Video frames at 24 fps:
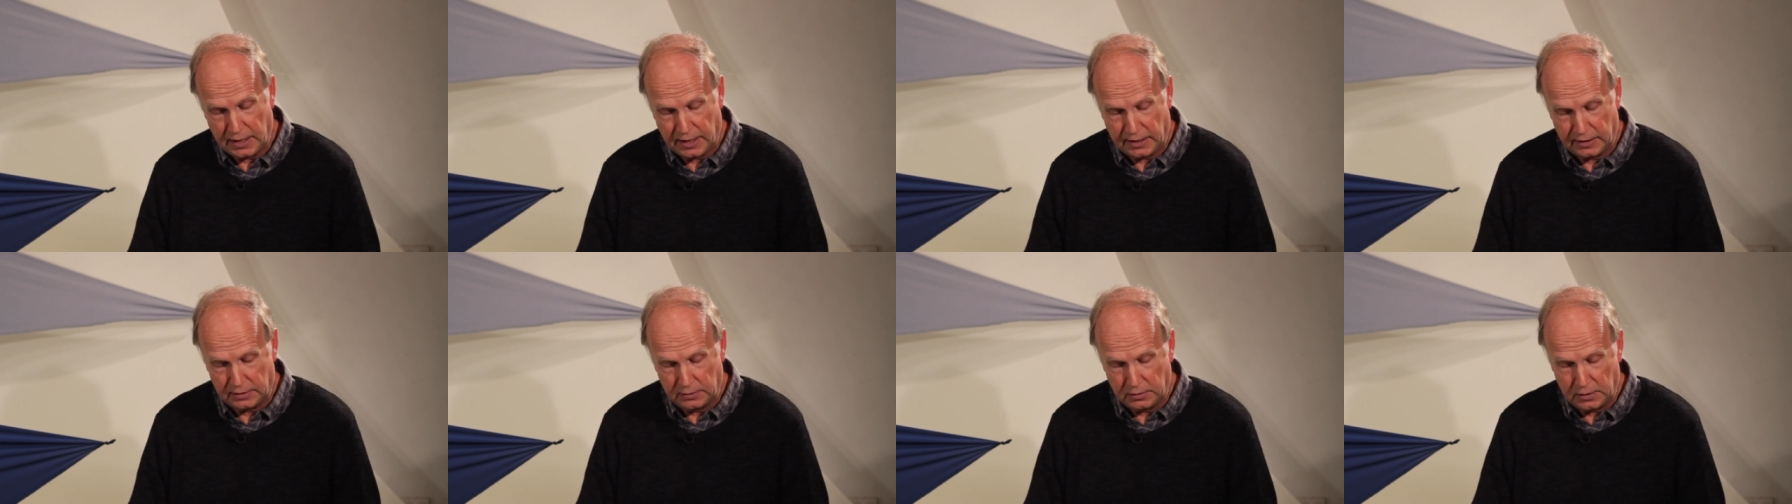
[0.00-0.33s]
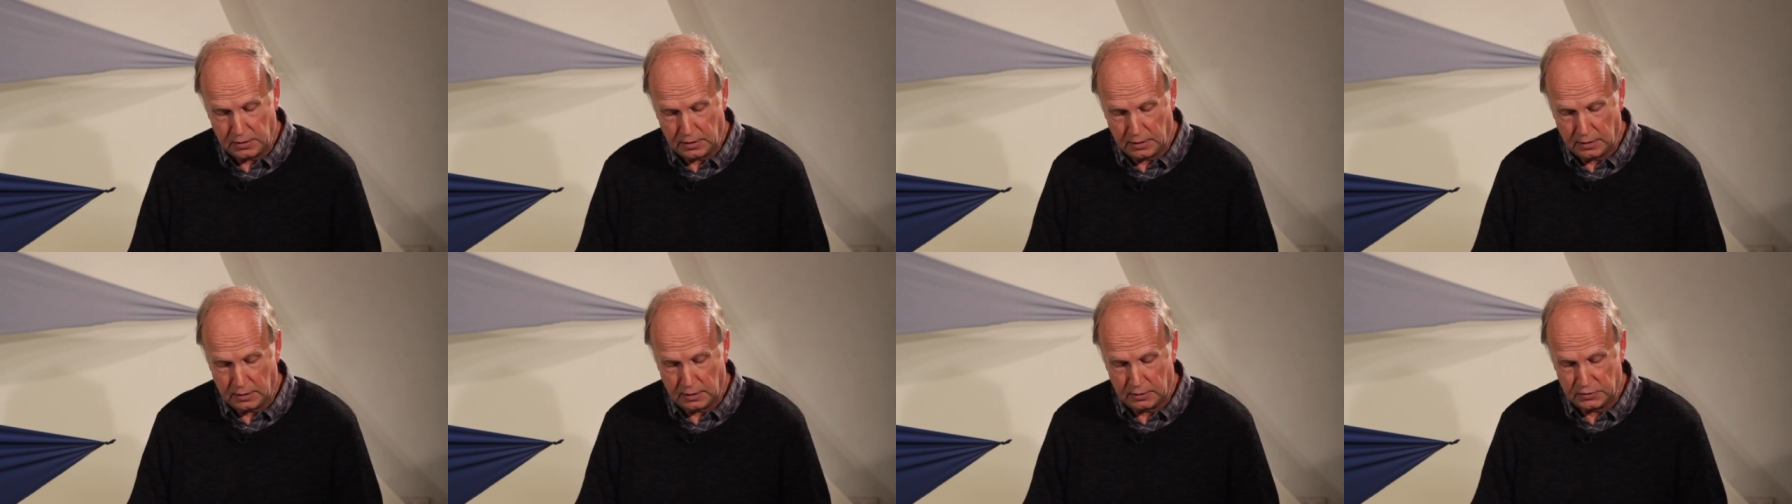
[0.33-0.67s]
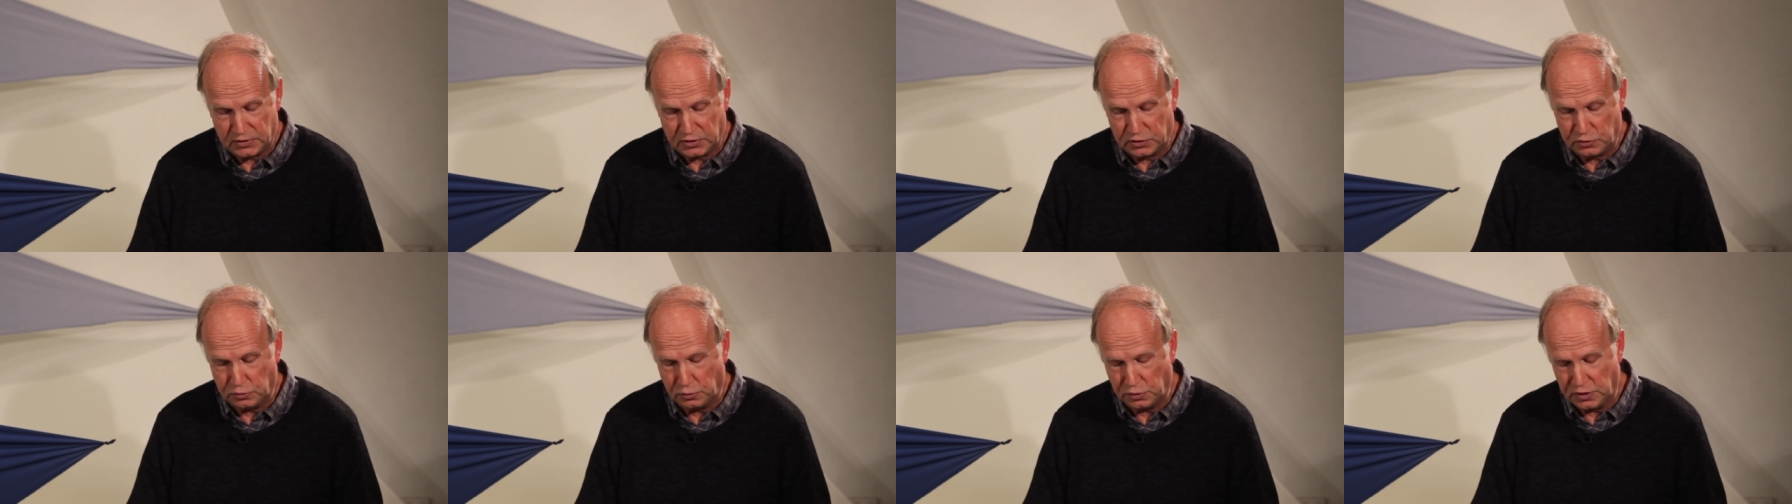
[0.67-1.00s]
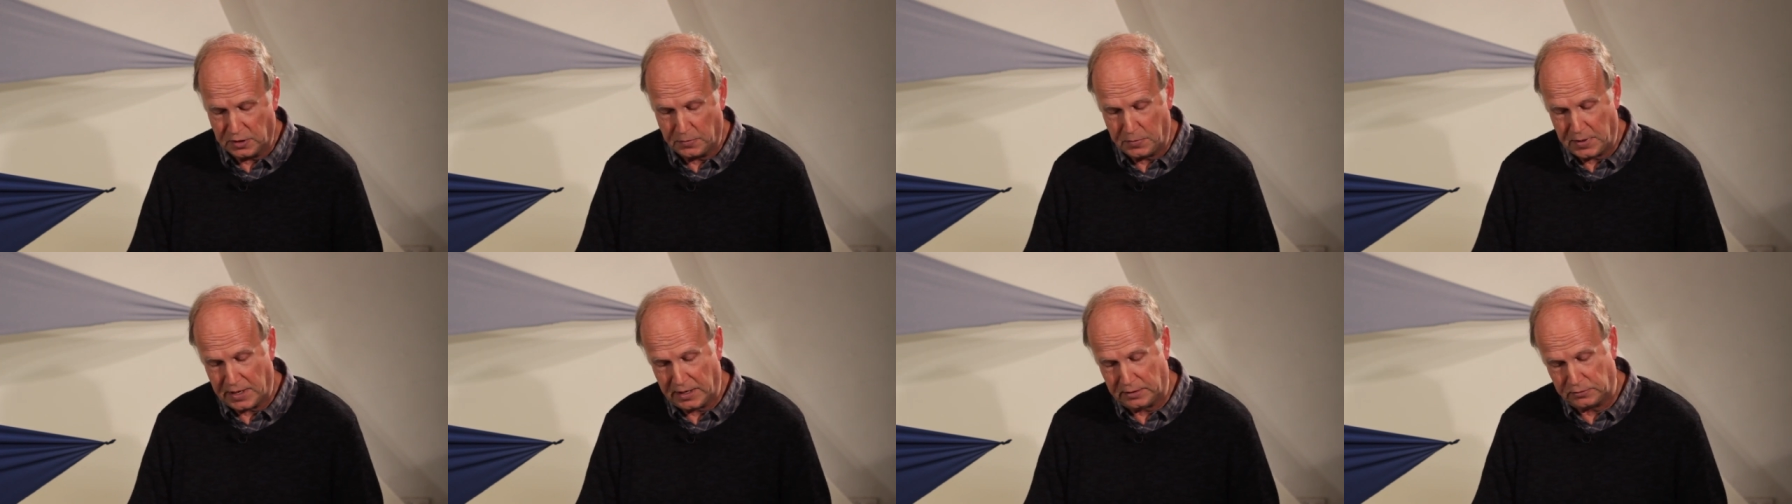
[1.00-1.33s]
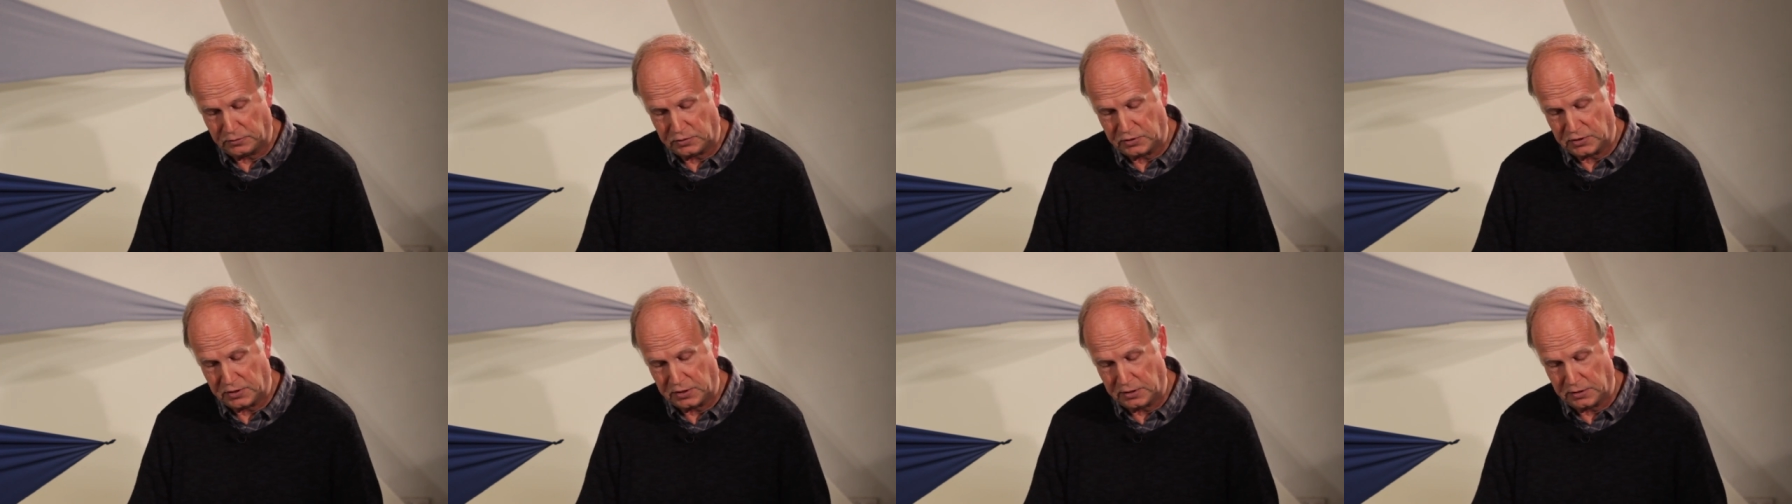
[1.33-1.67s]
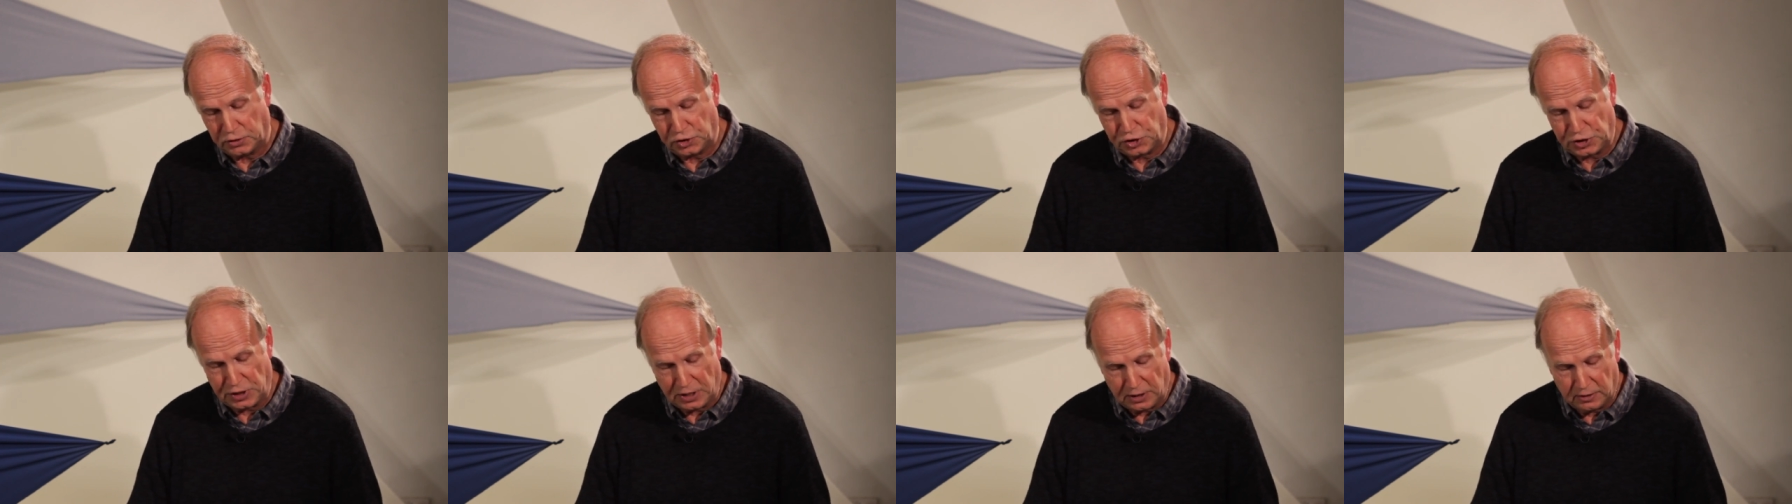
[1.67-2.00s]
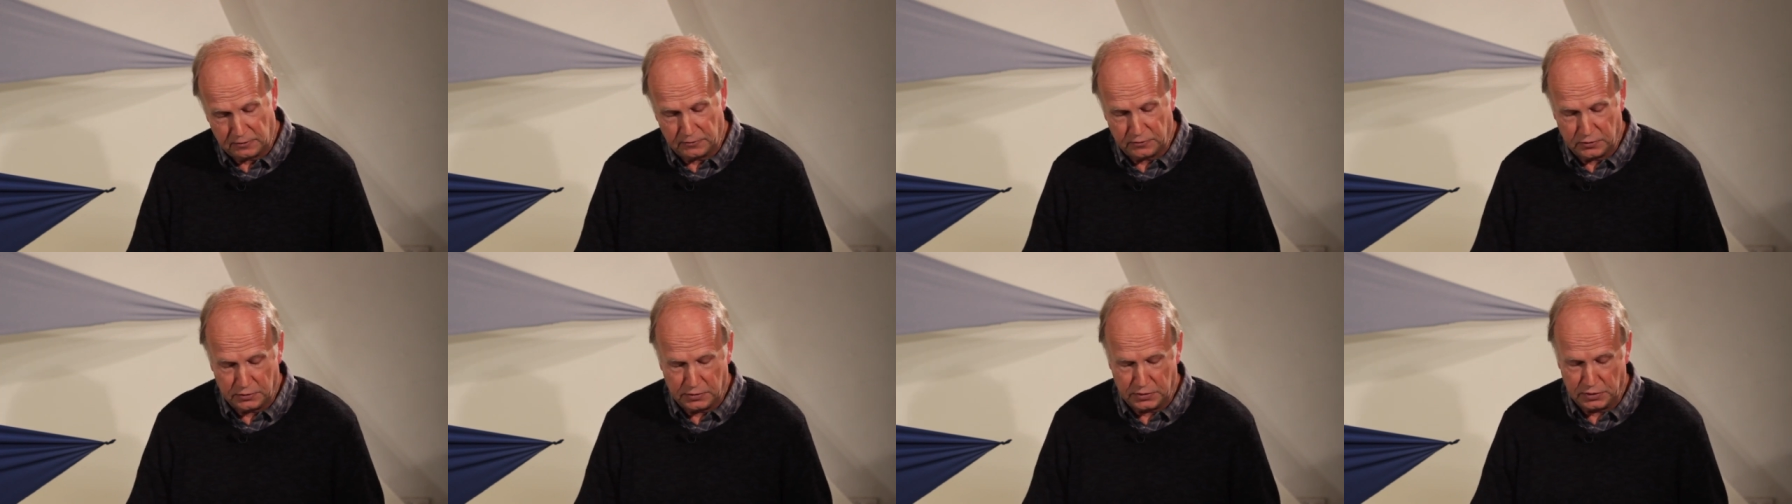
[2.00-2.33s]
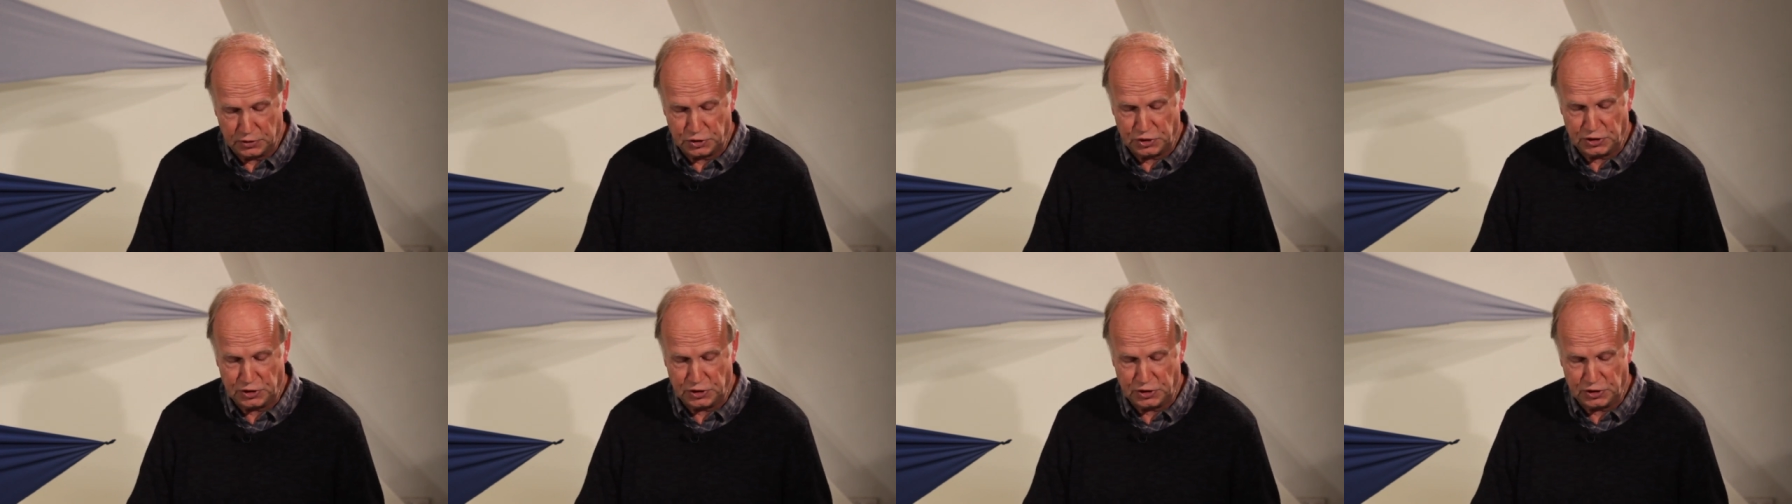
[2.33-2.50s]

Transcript: And uh, to talk about uh, Shalva and